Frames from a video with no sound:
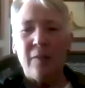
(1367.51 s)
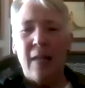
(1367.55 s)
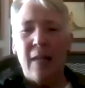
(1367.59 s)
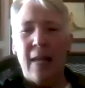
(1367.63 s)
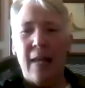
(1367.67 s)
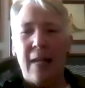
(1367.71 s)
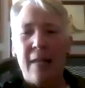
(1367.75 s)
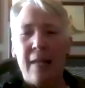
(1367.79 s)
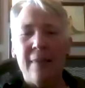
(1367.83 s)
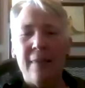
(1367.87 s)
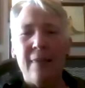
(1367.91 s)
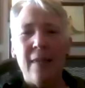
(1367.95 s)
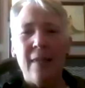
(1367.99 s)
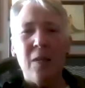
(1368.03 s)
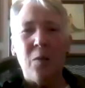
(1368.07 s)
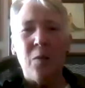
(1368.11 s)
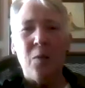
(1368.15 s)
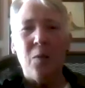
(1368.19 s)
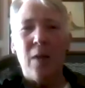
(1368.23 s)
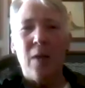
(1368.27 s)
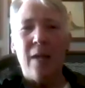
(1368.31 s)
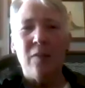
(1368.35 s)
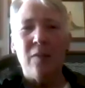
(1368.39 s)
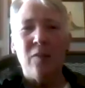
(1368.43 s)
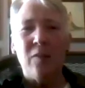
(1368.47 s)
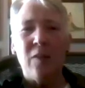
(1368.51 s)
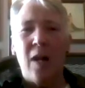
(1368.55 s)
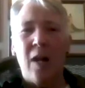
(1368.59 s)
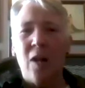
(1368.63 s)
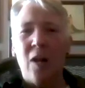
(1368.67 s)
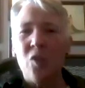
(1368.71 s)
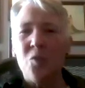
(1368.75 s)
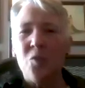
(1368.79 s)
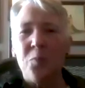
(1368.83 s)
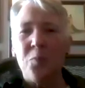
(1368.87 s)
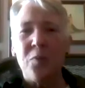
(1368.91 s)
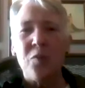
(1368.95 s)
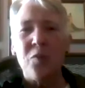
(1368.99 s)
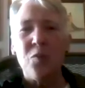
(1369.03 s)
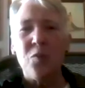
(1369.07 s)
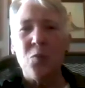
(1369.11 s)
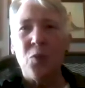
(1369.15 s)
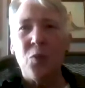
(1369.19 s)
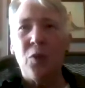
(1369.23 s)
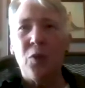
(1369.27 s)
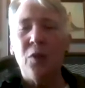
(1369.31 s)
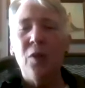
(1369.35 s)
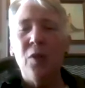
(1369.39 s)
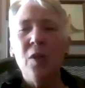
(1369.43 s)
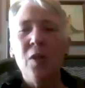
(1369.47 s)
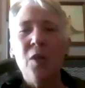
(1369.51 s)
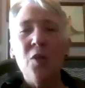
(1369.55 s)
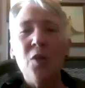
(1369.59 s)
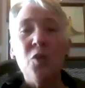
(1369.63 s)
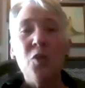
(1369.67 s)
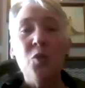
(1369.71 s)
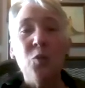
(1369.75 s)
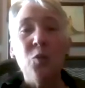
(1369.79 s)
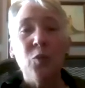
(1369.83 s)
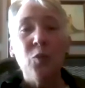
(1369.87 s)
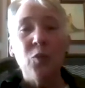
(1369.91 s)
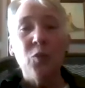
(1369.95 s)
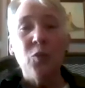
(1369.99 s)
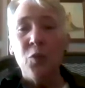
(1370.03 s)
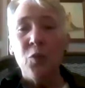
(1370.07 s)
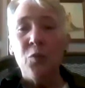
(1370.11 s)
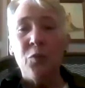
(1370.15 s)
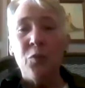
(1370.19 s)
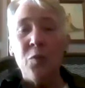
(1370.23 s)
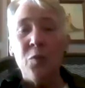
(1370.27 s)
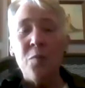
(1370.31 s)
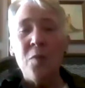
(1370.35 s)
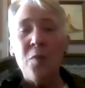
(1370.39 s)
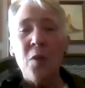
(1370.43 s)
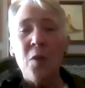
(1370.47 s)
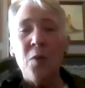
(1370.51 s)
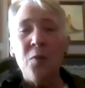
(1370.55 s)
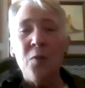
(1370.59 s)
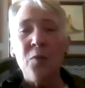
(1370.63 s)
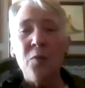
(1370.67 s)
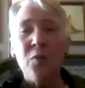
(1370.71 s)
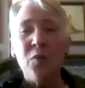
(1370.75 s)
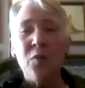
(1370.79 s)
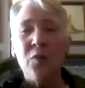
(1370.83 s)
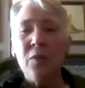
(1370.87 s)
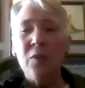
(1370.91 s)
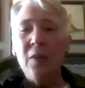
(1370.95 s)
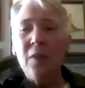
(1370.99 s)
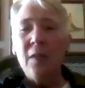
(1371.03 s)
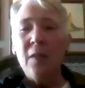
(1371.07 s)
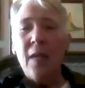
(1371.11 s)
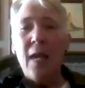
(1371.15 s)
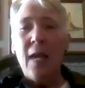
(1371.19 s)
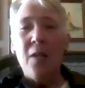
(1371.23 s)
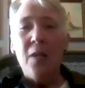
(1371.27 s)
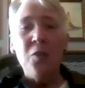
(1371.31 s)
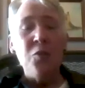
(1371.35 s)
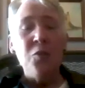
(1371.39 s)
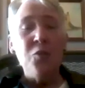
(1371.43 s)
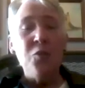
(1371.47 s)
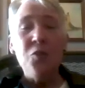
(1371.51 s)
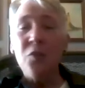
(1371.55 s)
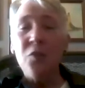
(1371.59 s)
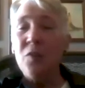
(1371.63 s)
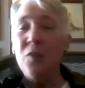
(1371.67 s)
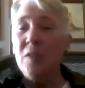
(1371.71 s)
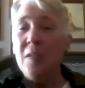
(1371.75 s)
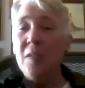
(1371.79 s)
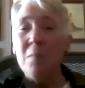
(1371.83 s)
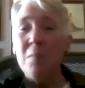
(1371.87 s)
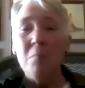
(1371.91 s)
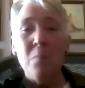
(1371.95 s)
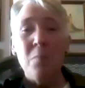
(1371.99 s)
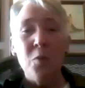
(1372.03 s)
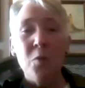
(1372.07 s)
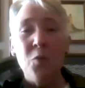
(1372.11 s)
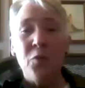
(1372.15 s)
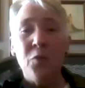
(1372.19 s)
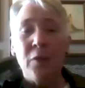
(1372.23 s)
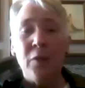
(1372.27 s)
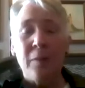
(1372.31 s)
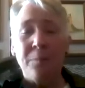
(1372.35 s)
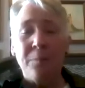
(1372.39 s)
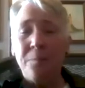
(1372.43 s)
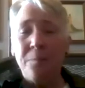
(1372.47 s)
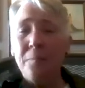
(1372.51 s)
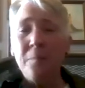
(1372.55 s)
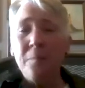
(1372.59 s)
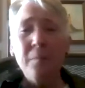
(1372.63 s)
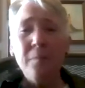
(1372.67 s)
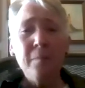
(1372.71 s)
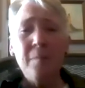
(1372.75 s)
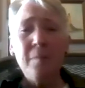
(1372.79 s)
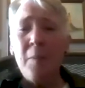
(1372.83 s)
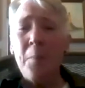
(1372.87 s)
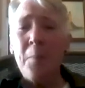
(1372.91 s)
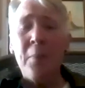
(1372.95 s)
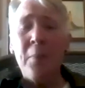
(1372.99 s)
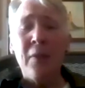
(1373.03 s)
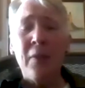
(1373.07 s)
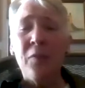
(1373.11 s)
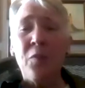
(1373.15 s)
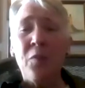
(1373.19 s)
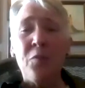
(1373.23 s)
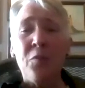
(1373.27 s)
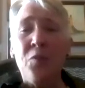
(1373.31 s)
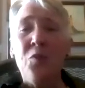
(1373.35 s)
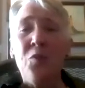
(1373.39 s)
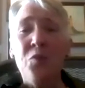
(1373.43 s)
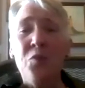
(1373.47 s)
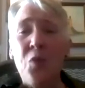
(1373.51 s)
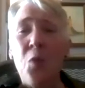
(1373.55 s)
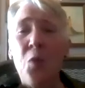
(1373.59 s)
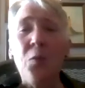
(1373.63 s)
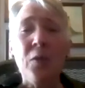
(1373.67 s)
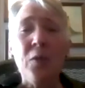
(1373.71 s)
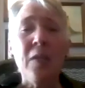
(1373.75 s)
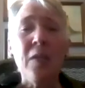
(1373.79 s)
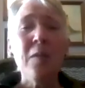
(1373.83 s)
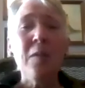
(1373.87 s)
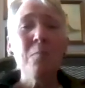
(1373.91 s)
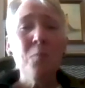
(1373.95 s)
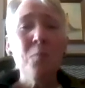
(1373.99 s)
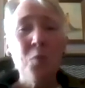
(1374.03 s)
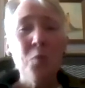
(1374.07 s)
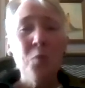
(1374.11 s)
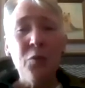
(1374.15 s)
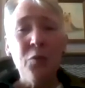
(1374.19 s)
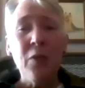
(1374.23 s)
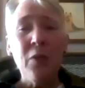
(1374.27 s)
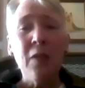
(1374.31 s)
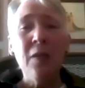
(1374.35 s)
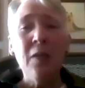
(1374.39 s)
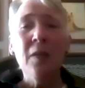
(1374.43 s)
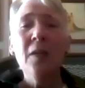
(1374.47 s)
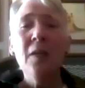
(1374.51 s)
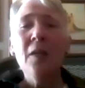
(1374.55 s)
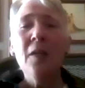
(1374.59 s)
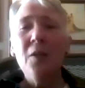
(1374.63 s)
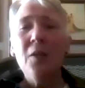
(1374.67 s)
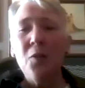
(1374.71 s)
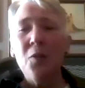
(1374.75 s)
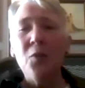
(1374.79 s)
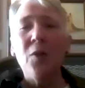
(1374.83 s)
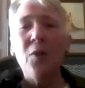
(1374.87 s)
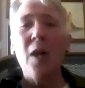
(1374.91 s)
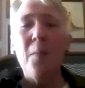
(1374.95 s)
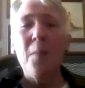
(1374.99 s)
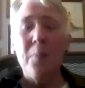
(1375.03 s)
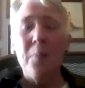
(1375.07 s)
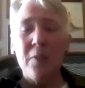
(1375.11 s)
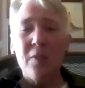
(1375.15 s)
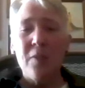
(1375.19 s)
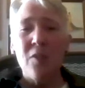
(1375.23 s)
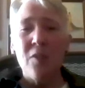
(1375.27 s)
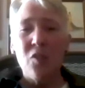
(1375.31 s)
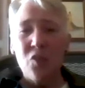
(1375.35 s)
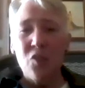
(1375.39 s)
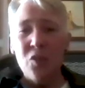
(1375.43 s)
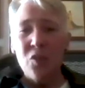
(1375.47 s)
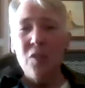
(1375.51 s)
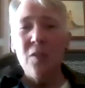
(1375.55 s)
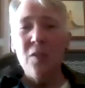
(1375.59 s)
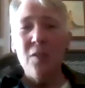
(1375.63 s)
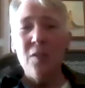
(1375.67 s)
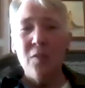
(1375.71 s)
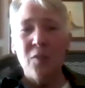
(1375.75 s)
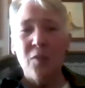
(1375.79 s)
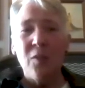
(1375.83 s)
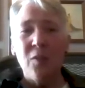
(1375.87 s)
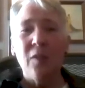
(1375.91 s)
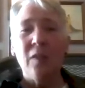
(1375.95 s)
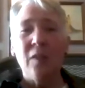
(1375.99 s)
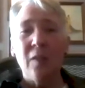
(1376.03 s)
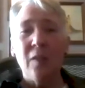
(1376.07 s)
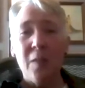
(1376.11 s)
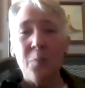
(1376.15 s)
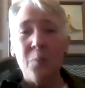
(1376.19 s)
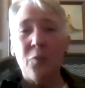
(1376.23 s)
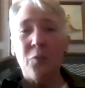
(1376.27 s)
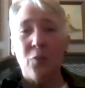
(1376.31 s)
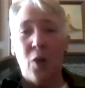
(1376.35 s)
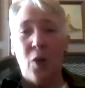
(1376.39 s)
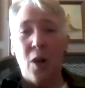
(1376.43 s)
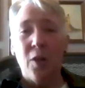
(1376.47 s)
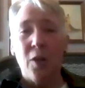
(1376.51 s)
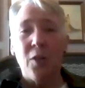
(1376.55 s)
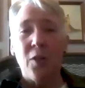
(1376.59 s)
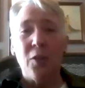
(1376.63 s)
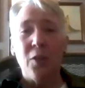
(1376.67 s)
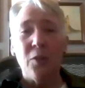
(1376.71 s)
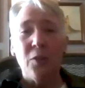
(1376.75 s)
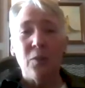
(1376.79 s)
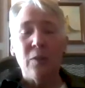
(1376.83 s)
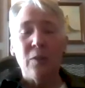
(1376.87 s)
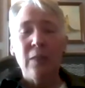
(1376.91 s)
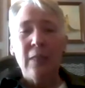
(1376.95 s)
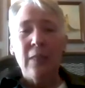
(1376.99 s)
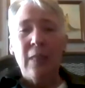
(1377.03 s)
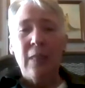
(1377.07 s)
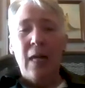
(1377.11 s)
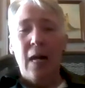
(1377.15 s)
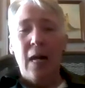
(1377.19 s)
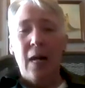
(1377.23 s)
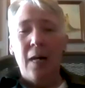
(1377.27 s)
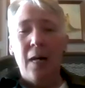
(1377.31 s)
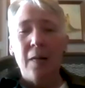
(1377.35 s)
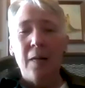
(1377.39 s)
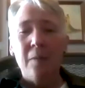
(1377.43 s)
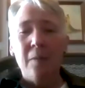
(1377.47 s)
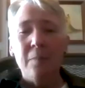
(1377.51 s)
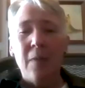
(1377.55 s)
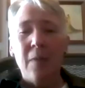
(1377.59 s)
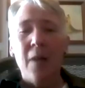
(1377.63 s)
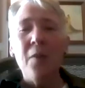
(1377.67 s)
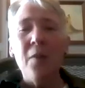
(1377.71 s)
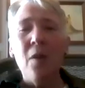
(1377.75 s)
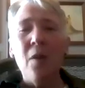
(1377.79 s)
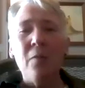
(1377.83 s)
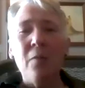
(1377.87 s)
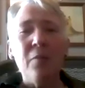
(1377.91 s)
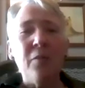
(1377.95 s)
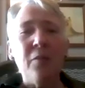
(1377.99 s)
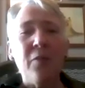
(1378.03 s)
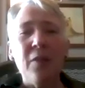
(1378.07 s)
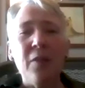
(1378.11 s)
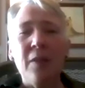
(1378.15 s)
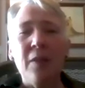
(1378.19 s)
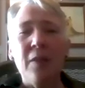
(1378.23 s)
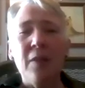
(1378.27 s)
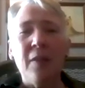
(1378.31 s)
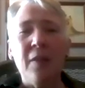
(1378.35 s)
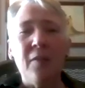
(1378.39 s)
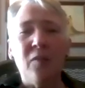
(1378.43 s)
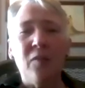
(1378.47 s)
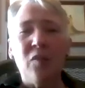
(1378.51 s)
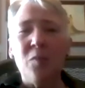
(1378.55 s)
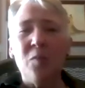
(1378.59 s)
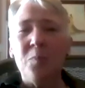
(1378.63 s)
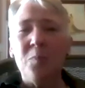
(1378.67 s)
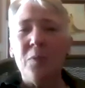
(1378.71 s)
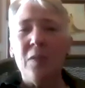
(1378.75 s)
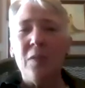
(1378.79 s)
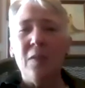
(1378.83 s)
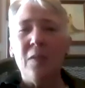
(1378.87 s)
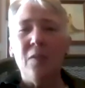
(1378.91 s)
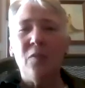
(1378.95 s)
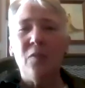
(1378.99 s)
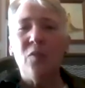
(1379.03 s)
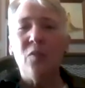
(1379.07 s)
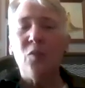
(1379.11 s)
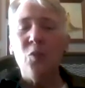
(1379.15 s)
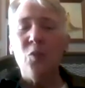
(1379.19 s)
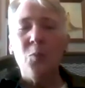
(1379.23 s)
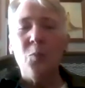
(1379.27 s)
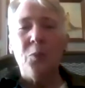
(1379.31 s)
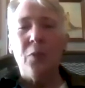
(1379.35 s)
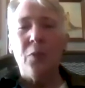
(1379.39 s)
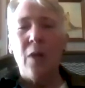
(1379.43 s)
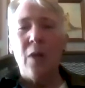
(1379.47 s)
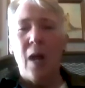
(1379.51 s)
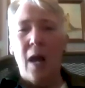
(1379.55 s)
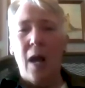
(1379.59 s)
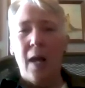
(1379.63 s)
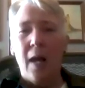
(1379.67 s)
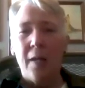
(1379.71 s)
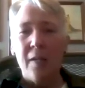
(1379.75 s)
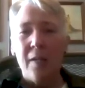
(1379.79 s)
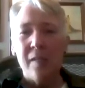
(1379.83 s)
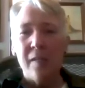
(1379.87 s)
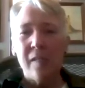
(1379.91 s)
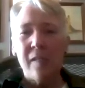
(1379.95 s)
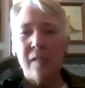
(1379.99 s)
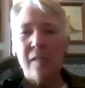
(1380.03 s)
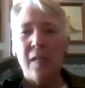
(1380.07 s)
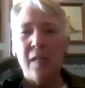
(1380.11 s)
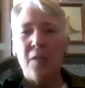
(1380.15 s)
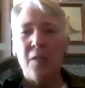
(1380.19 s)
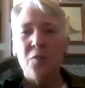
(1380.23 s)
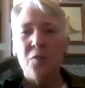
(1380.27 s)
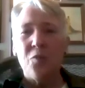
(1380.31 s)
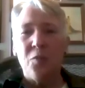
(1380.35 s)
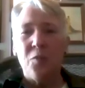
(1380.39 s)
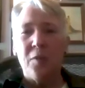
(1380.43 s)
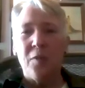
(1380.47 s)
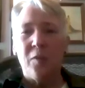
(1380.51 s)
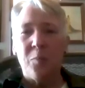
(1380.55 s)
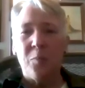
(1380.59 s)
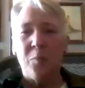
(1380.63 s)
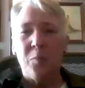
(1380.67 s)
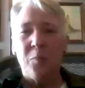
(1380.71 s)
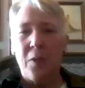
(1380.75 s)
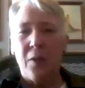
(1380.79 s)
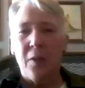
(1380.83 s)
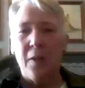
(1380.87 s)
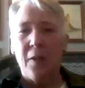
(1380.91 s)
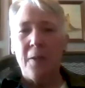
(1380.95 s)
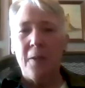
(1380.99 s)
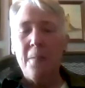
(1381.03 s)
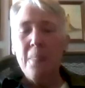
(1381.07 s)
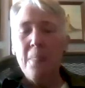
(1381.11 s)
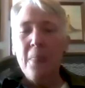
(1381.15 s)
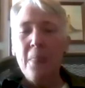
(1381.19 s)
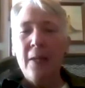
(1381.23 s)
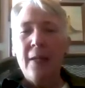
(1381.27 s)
And I think as an entrepreneur, you learn from those and you just keep moving, because if you don't keep moving, your competition is going to leapfrog you. Another thing is to be super honest and transparent.